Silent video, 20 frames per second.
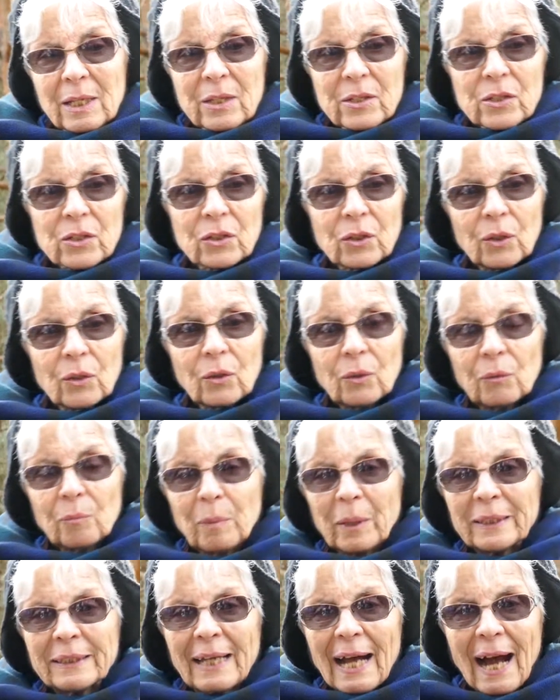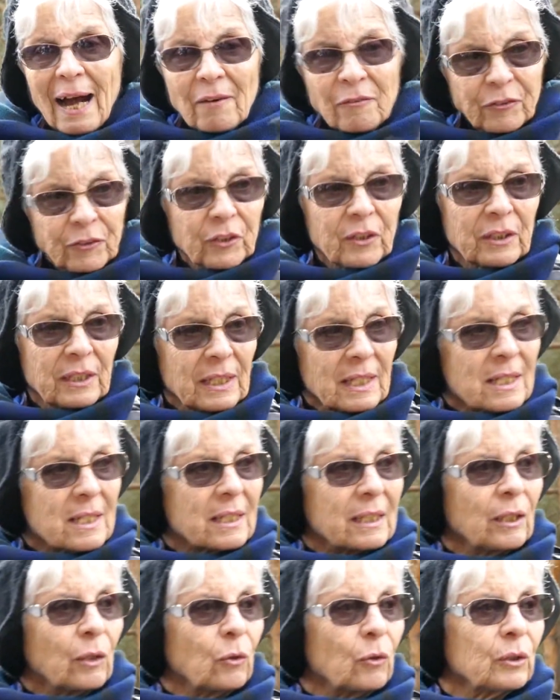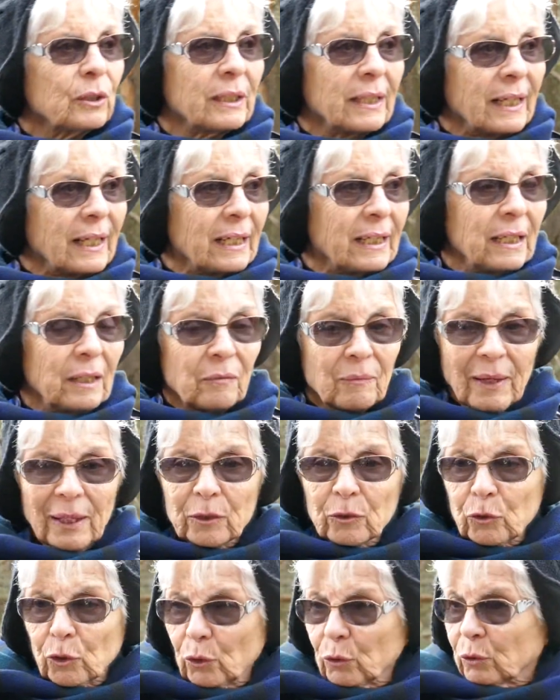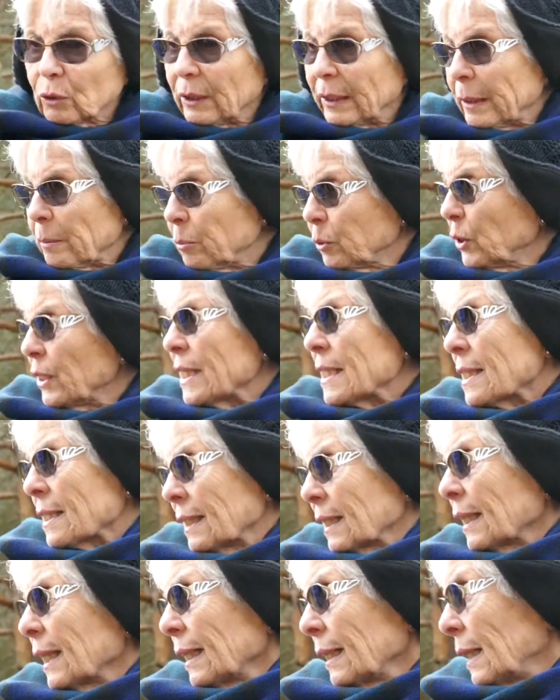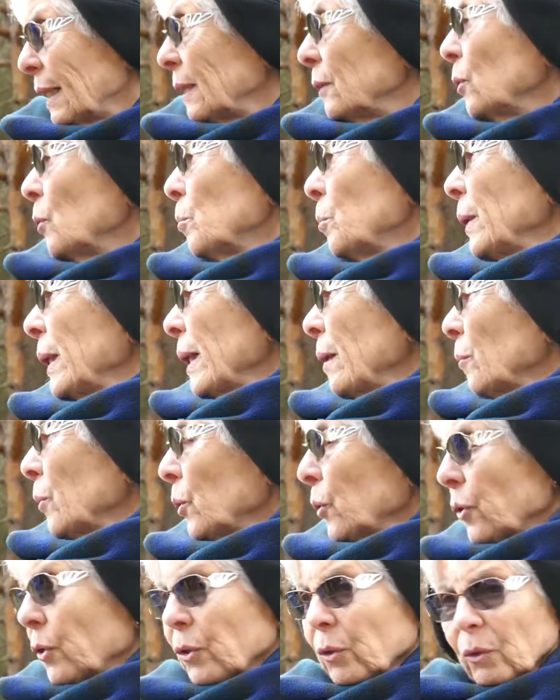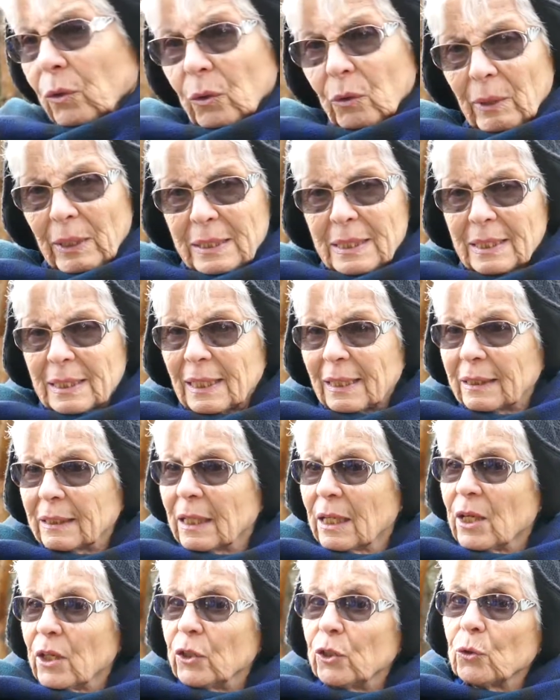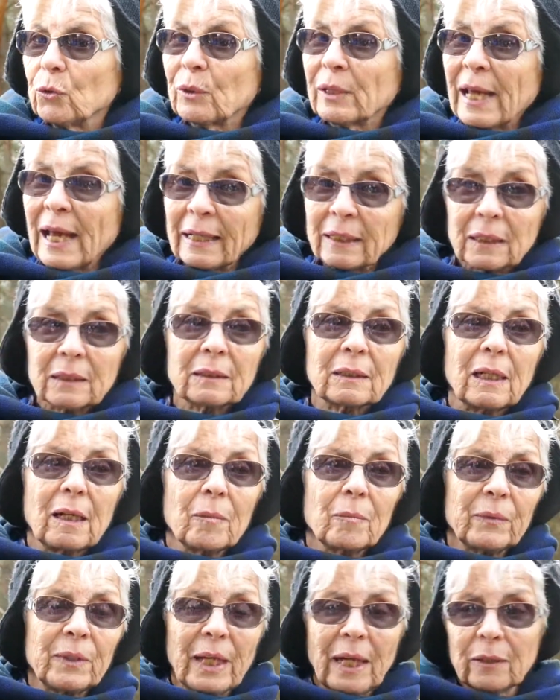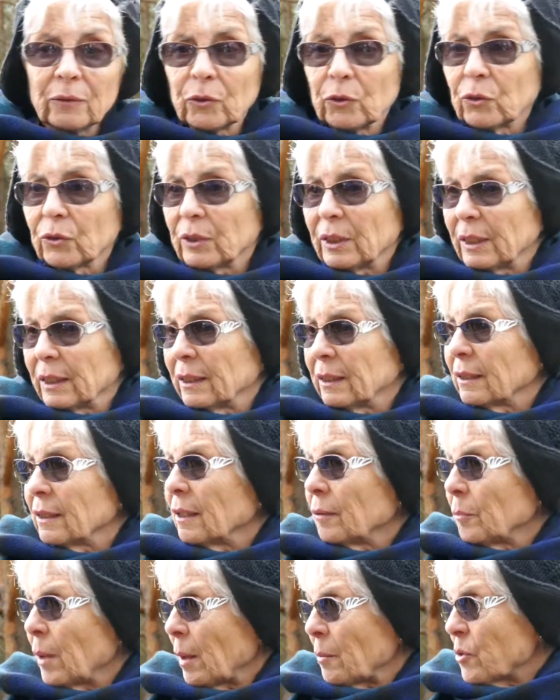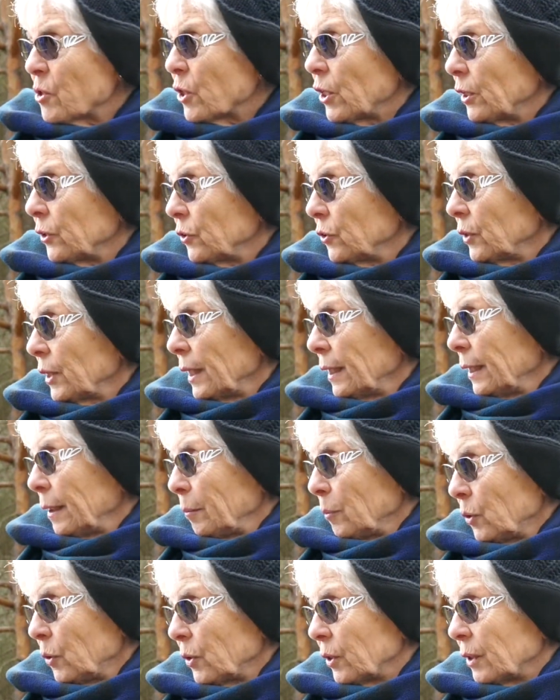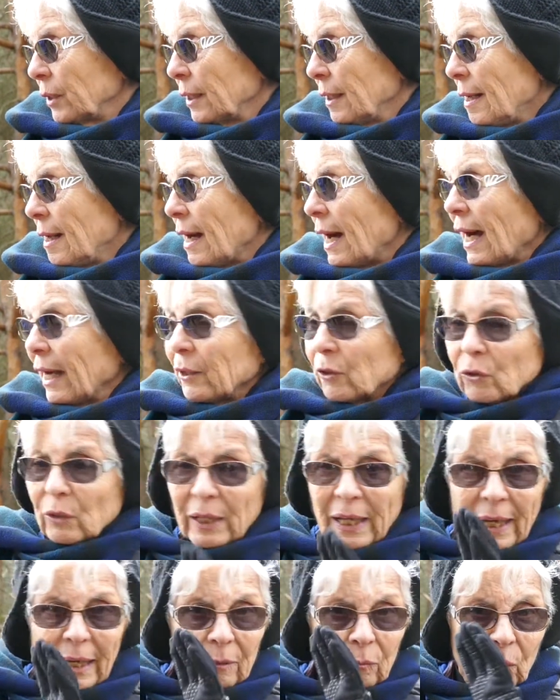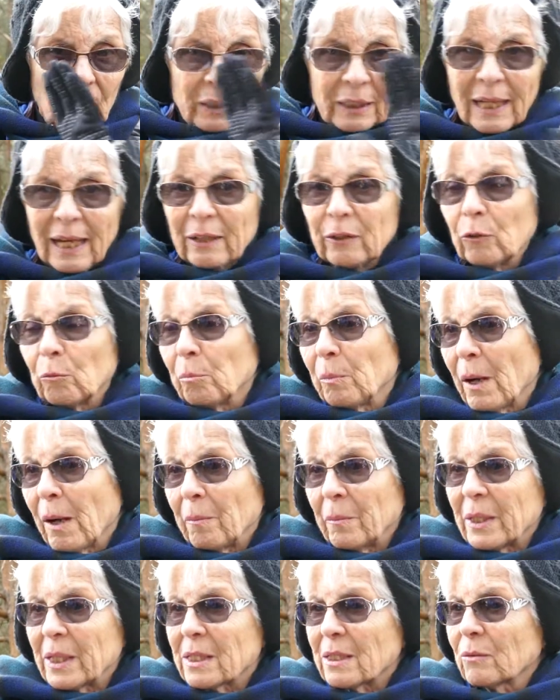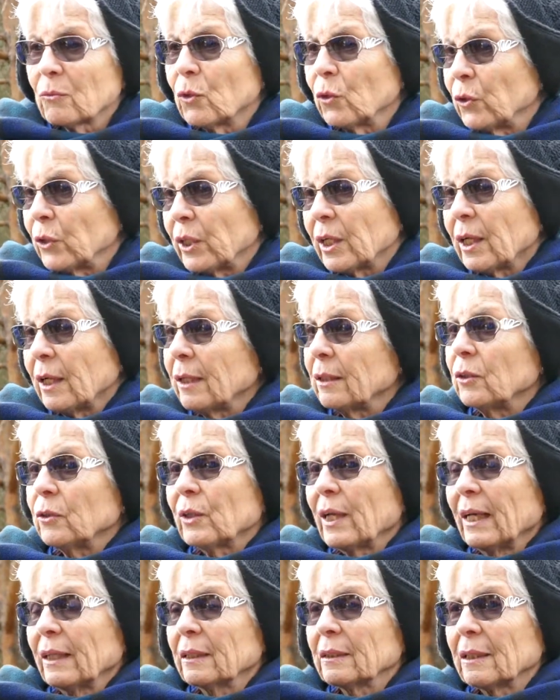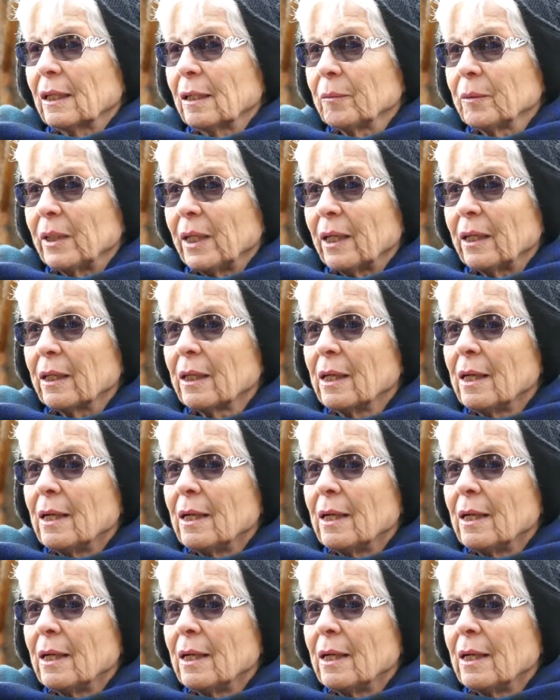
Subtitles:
So, but after this, the old lady went totally ballistic, and I don't blame her, and said, you cannot come down to the bomb shelter anymore. I don't care what kind of bombings going on, you cannot come down.